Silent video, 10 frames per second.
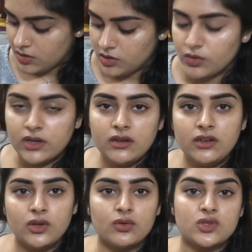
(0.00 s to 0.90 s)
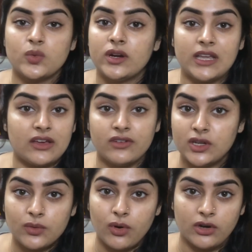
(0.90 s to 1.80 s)
you can use whatever
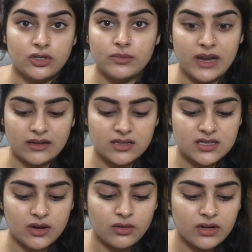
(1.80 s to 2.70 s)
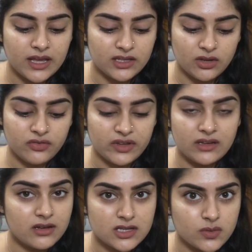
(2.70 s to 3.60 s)
you want to blend this out. Like, your
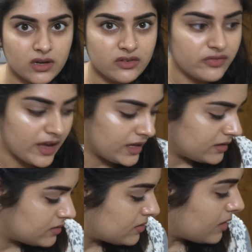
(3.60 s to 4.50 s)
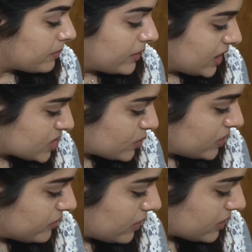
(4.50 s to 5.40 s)
fingers work fine, a brush
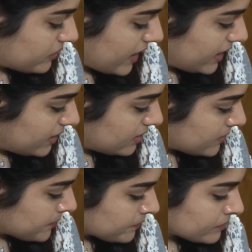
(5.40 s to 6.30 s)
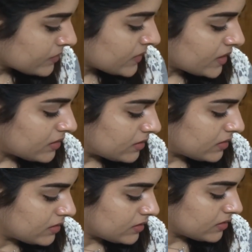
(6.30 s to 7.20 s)
would work fine,
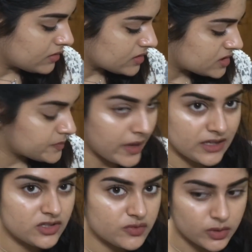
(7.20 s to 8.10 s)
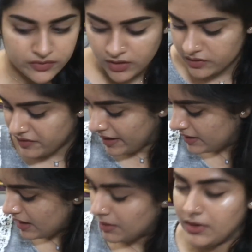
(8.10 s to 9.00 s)
sponge would work
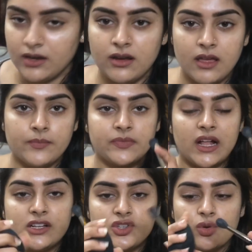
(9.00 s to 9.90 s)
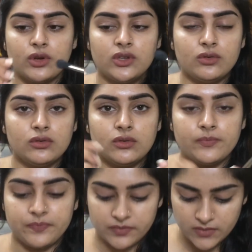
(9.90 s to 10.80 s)
fine. I mean, I'll show you
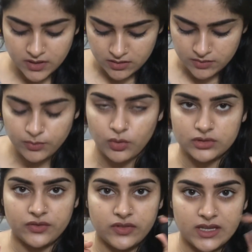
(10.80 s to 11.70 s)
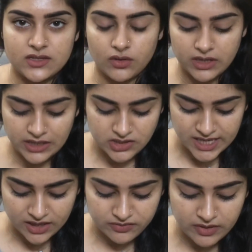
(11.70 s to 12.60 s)
both of these on each side of